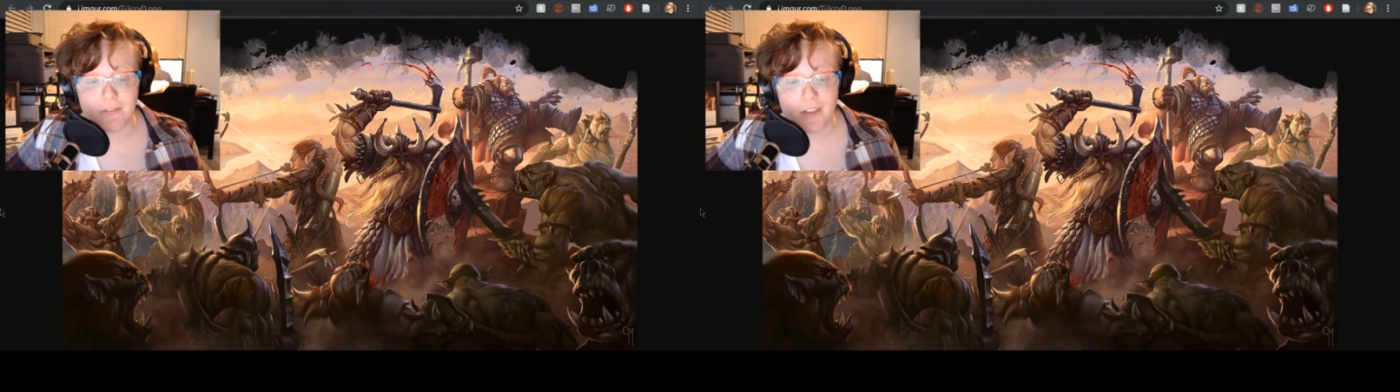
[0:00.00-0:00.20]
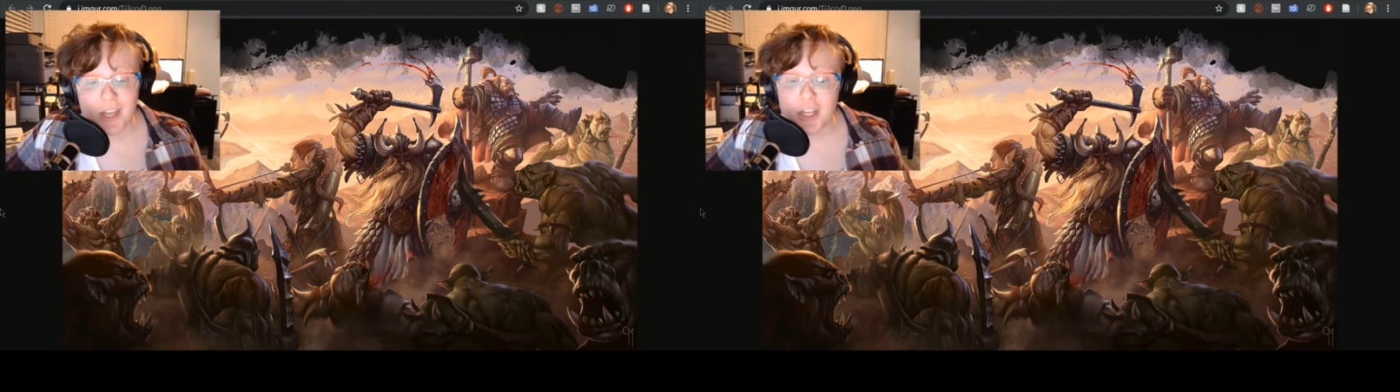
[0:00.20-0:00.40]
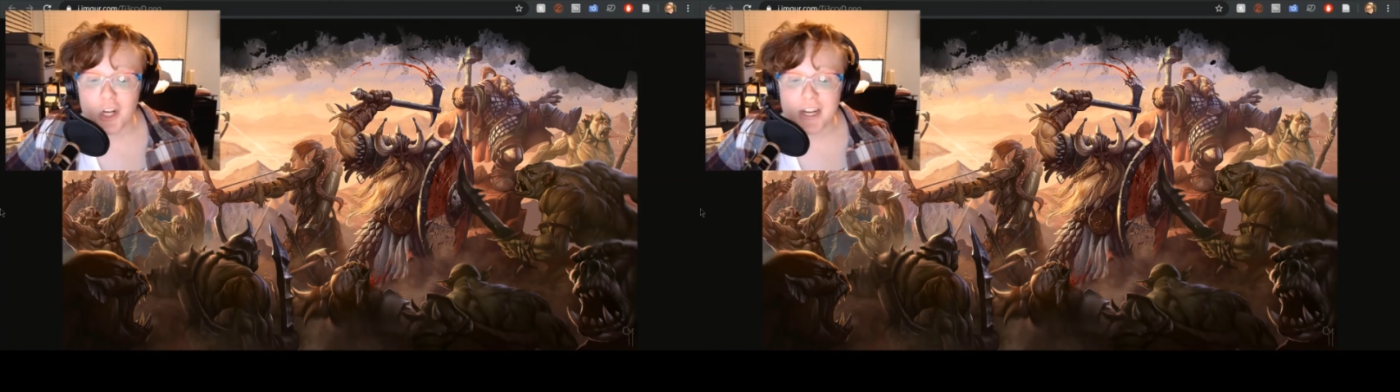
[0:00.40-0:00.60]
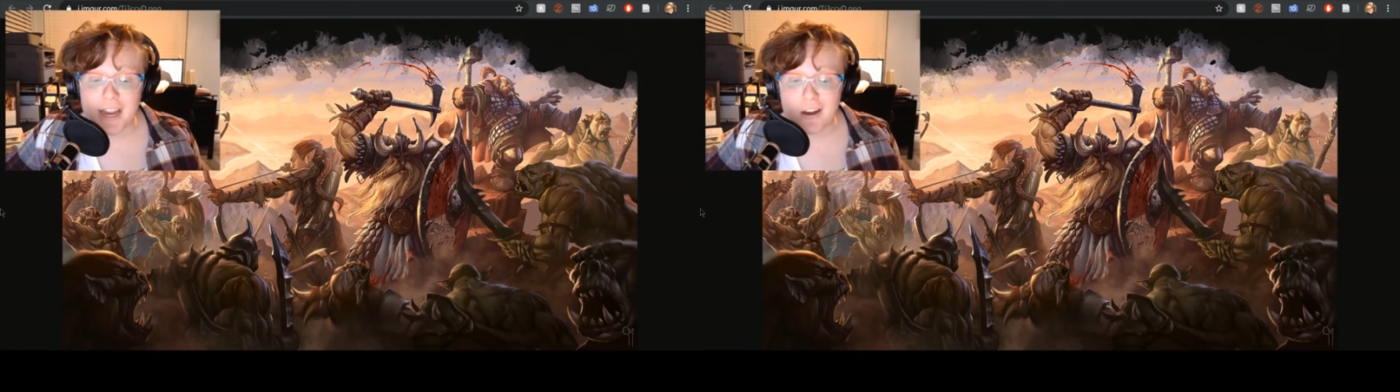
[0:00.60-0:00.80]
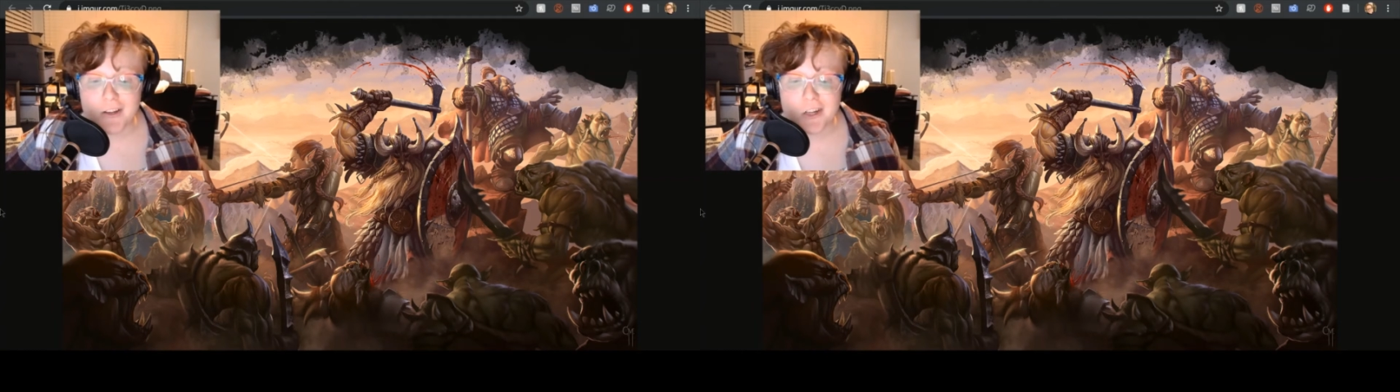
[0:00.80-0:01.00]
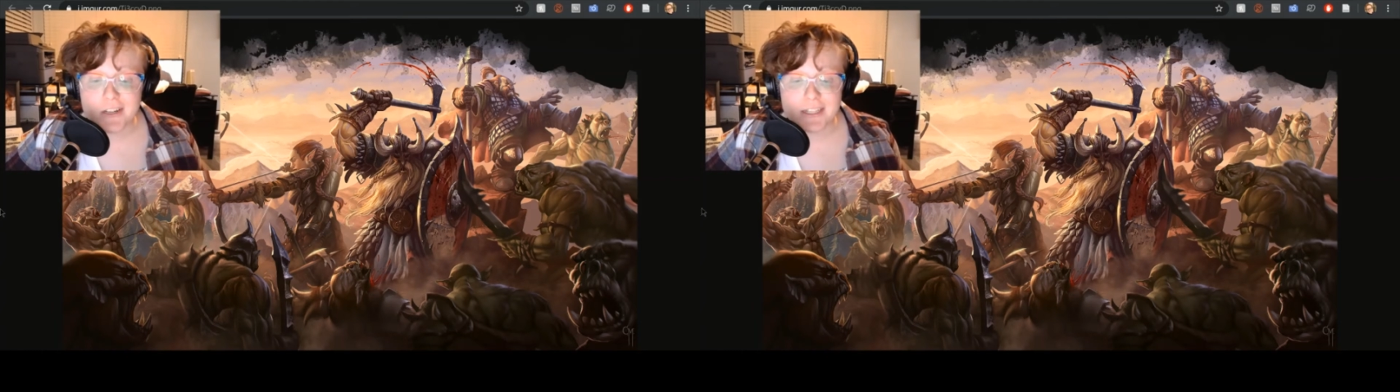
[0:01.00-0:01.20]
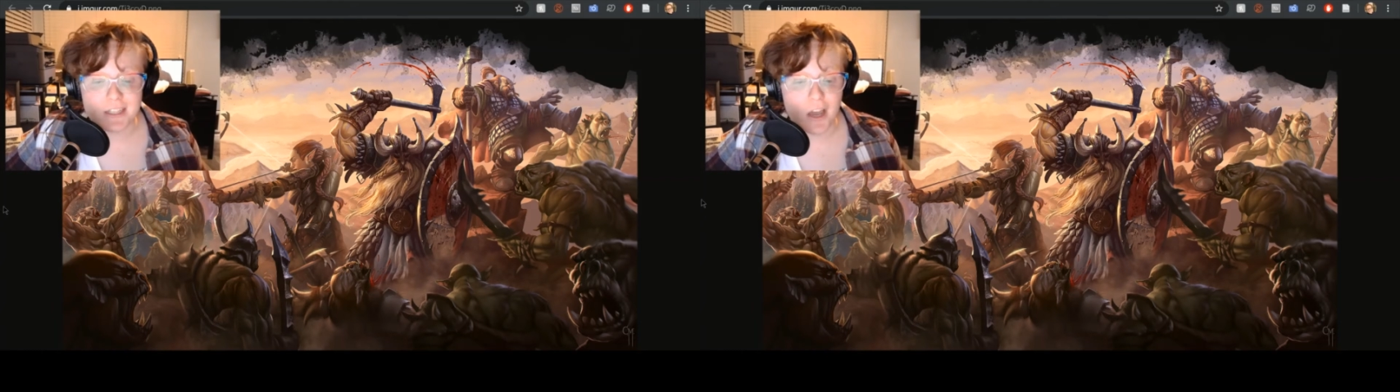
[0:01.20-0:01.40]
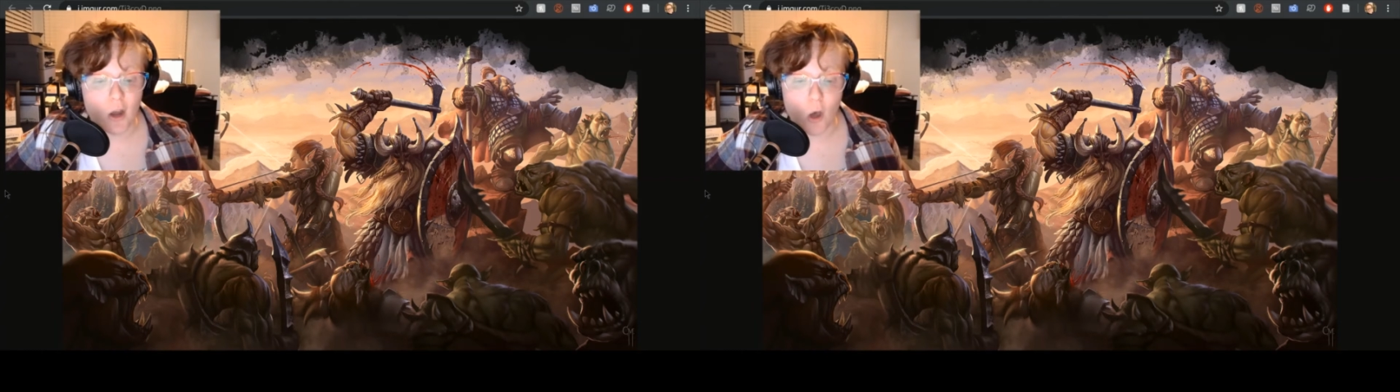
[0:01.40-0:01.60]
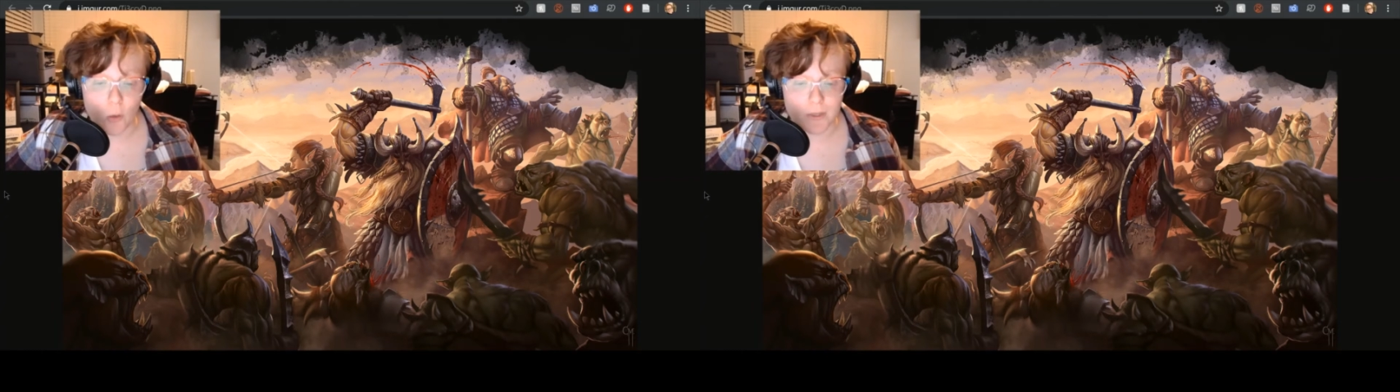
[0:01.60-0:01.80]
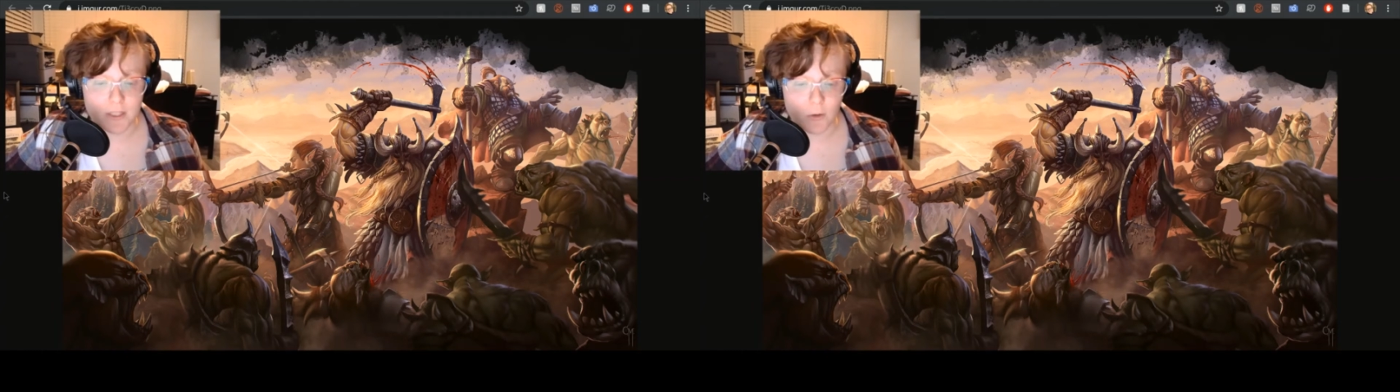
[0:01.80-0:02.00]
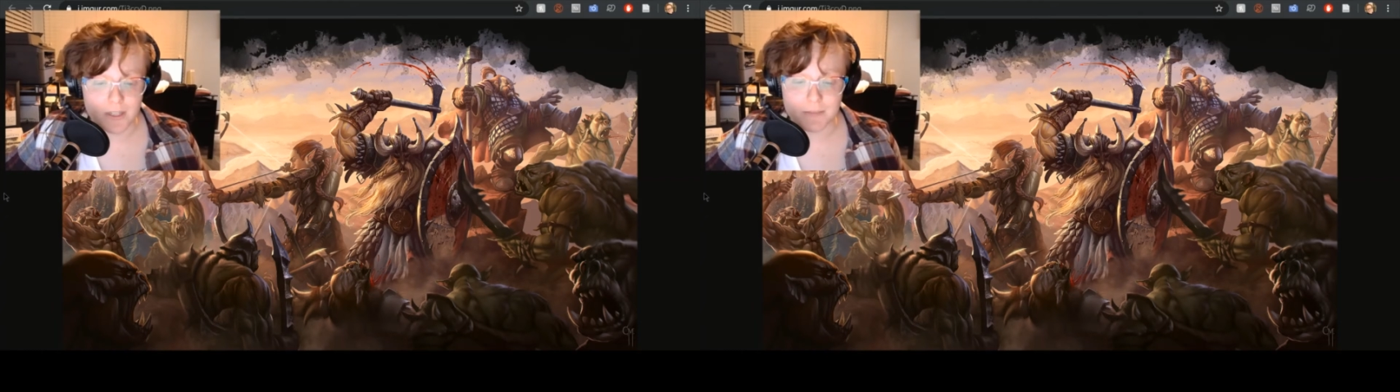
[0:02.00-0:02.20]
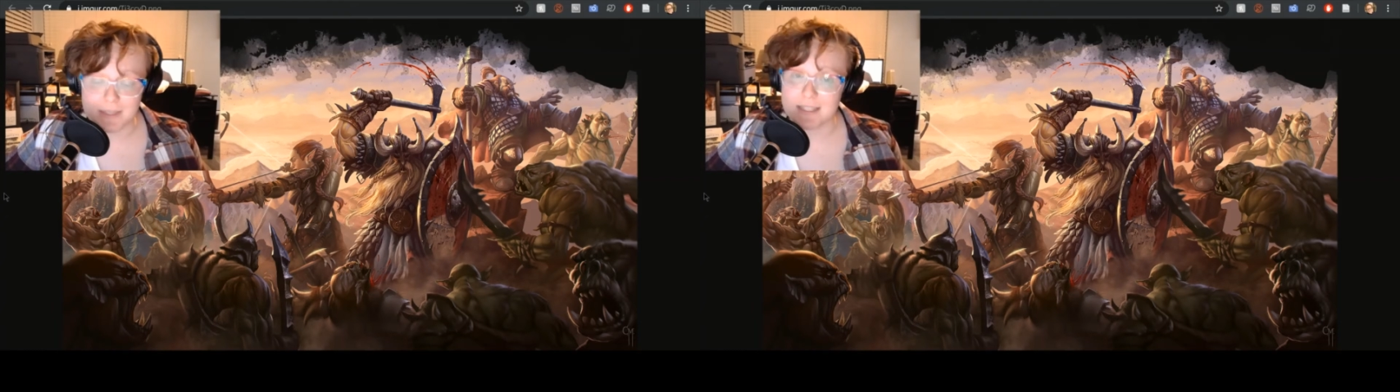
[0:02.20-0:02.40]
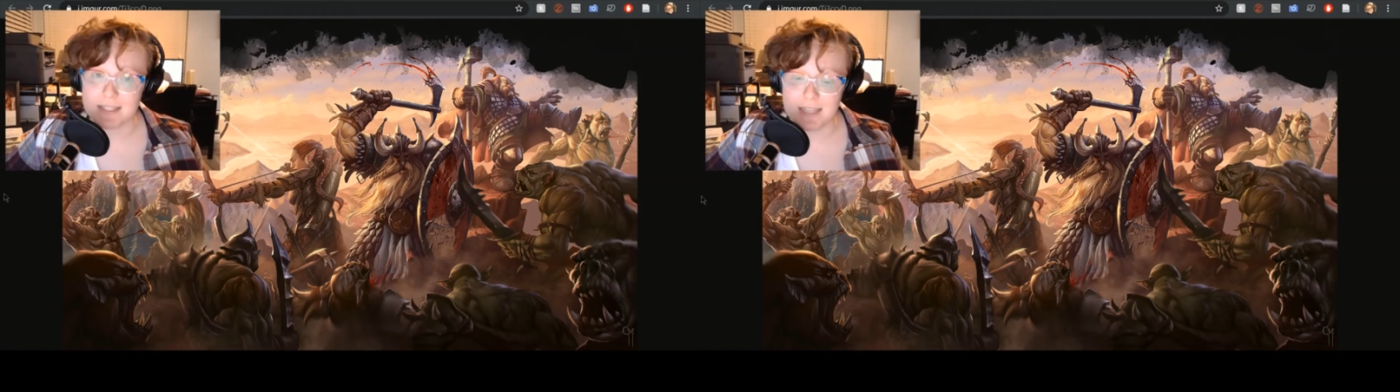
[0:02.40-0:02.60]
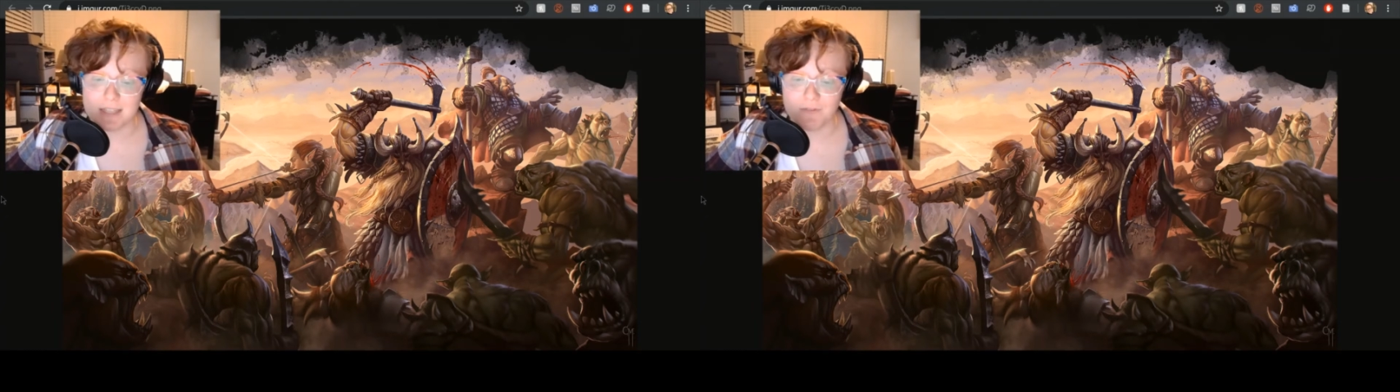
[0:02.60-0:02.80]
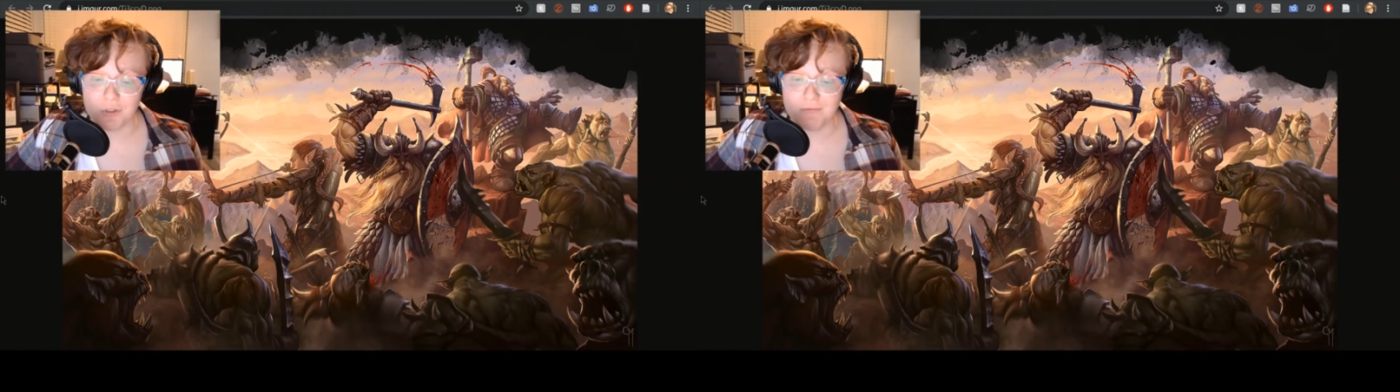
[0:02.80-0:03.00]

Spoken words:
your character is not always going to be successful.